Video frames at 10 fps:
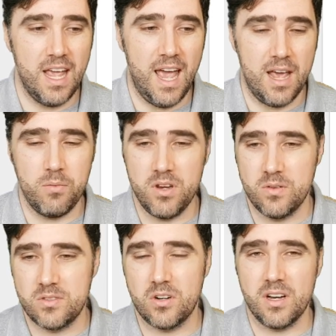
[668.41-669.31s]
And when you
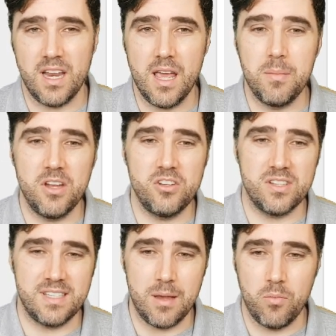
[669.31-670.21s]
insert an image, the
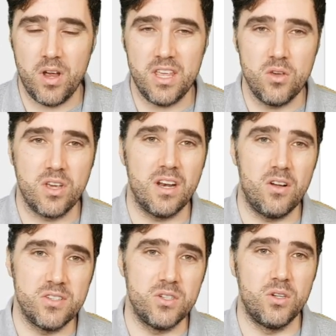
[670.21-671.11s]
same way you can
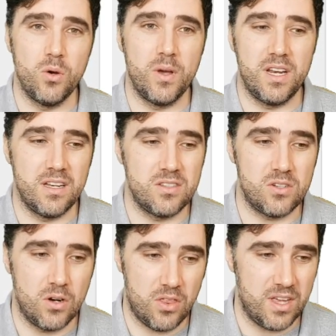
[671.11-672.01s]
also go in and
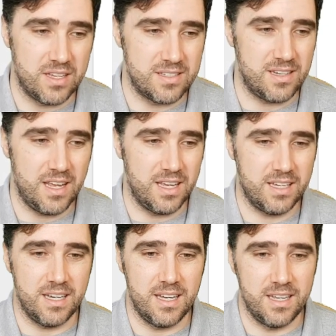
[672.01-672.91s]
insert things
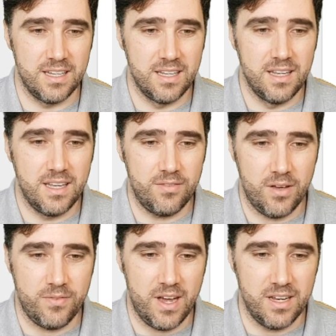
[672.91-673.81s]
like, if I
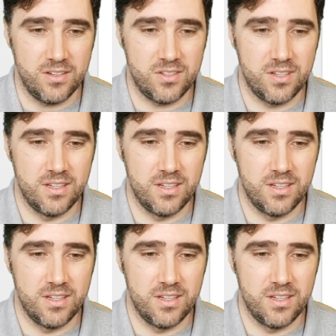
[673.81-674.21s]
find